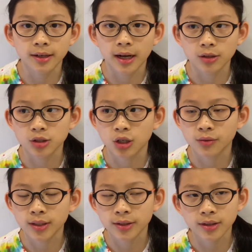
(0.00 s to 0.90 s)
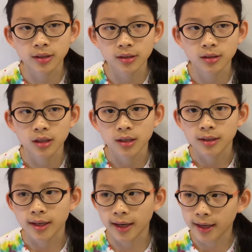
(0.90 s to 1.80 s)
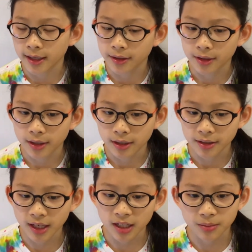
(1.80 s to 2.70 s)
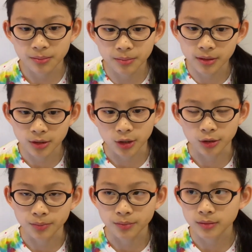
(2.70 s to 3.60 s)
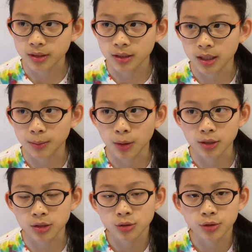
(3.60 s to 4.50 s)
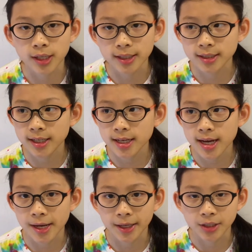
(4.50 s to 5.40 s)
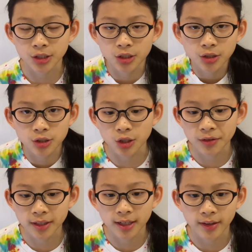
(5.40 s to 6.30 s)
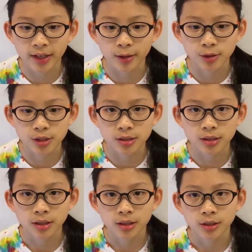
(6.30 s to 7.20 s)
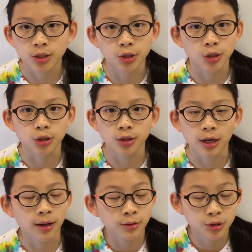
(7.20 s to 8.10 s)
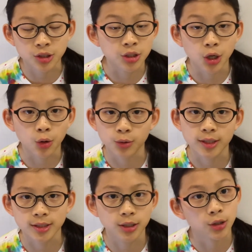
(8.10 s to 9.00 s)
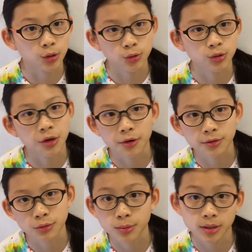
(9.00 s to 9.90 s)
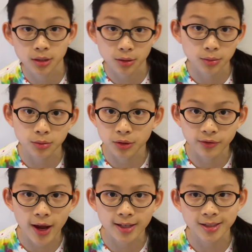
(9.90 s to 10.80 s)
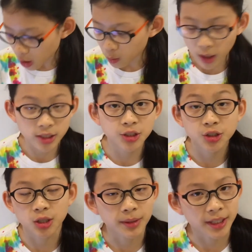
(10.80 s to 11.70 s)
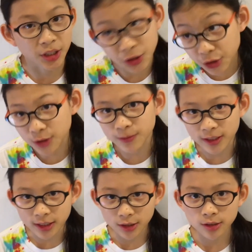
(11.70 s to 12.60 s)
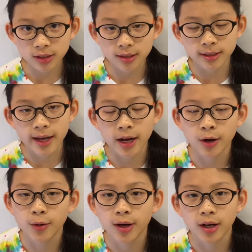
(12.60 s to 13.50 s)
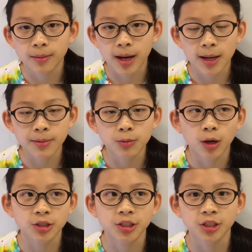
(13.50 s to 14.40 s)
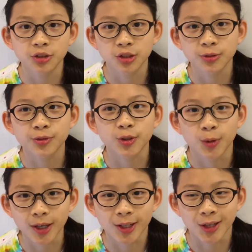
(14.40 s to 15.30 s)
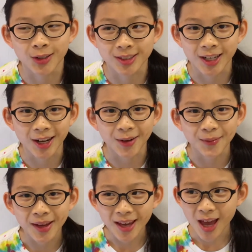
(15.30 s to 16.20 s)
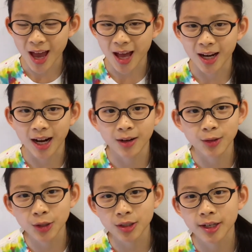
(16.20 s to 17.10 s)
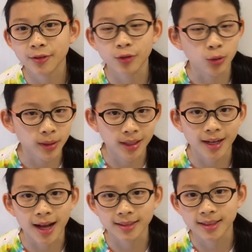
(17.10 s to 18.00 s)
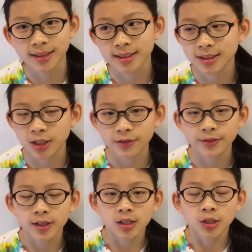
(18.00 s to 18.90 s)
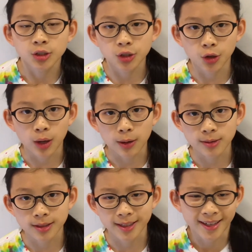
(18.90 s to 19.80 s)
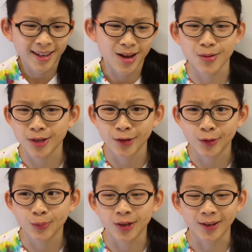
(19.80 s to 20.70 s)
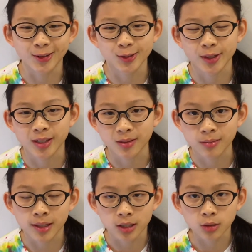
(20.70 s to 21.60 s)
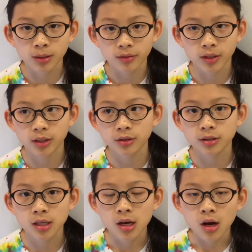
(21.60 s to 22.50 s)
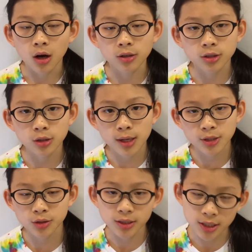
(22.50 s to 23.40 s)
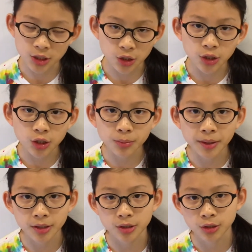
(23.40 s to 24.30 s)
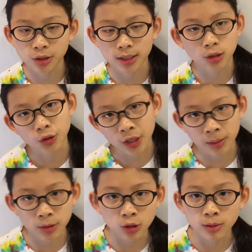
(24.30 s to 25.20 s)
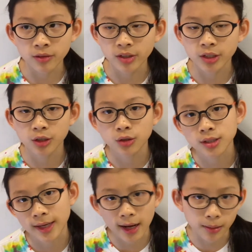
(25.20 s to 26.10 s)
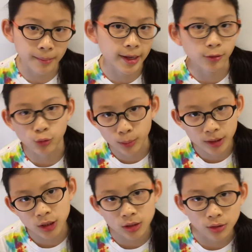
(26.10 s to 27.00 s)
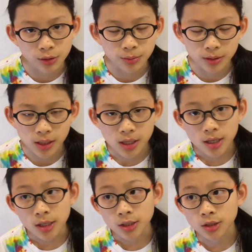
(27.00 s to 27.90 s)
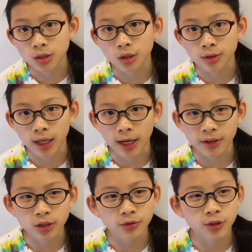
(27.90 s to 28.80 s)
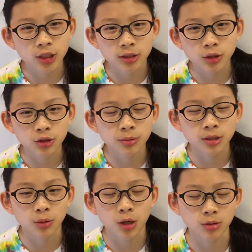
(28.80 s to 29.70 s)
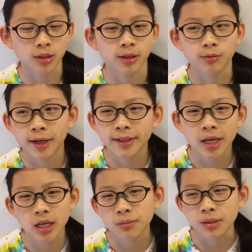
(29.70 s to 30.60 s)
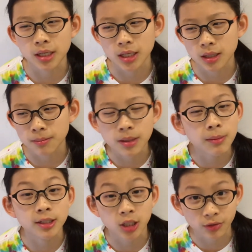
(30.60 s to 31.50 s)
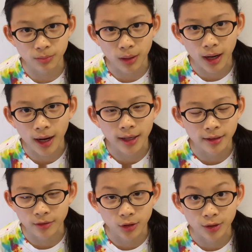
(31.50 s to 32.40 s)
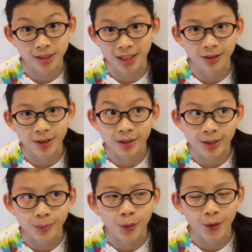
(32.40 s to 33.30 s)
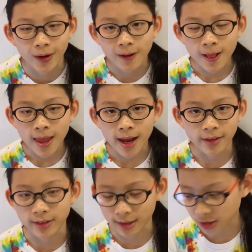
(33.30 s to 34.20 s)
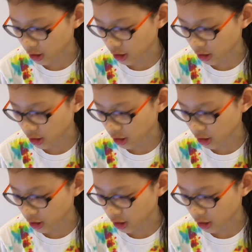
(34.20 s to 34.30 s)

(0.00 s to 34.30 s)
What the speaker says: on how to solve it, I think. And yeah, so I brought it to school the next day, and I just started solving it, and then I was just I was just known as the girl who solves Rubik's Cubes really fast. Why did you start making YouTube videos? Now, I've been watching YouTube for quite a long time, and I really like filming and acting and stuff. So I was like, hey, I want a YouTube channel so I can make cubing videos. Also, as soon as I started cubing, I started like looking up cubing videos and how to make Rubik's Cubes. So yeah, I think the first YouTubers I watched were like Red KB, Me, Myself, and Pi, even though he's not around anymore, and then like